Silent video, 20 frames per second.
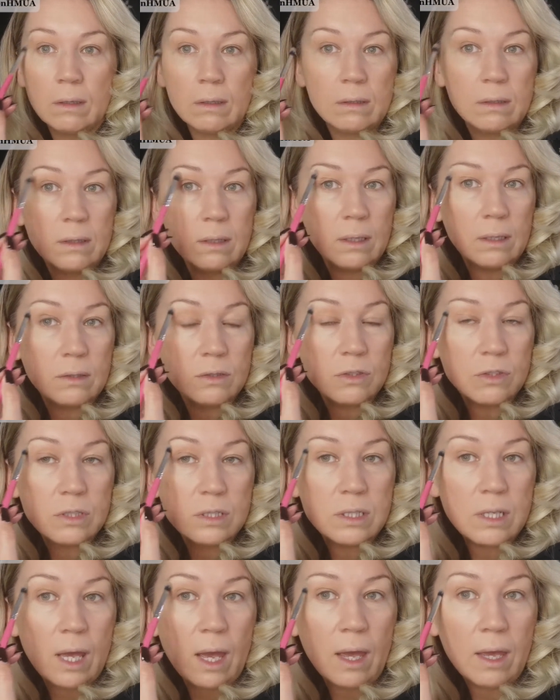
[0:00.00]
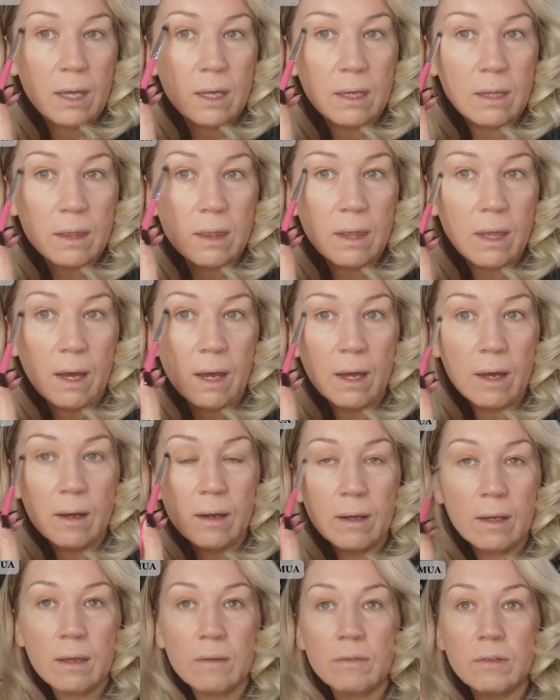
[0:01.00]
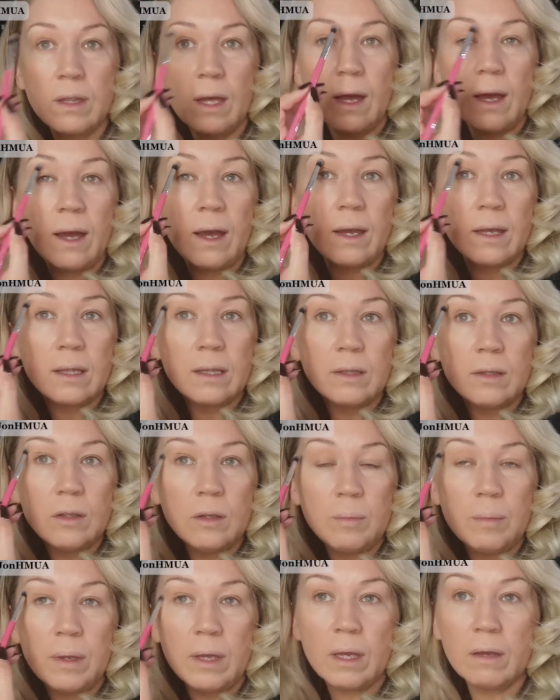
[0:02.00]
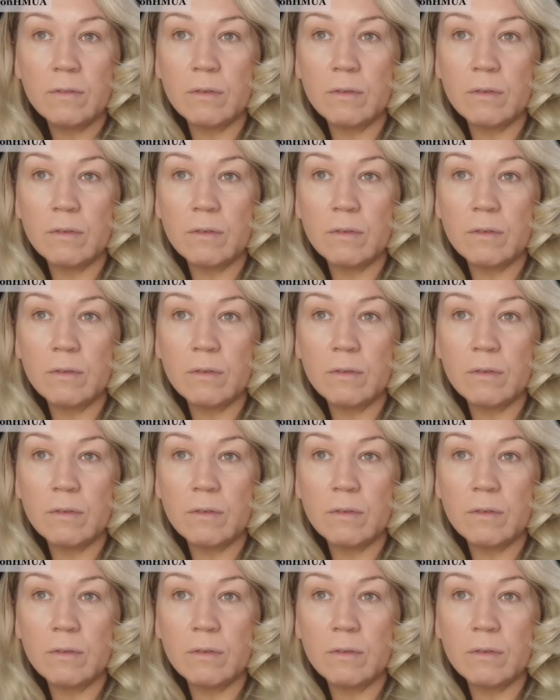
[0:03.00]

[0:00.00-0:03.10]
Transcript: And then just take that and give the eye a little bit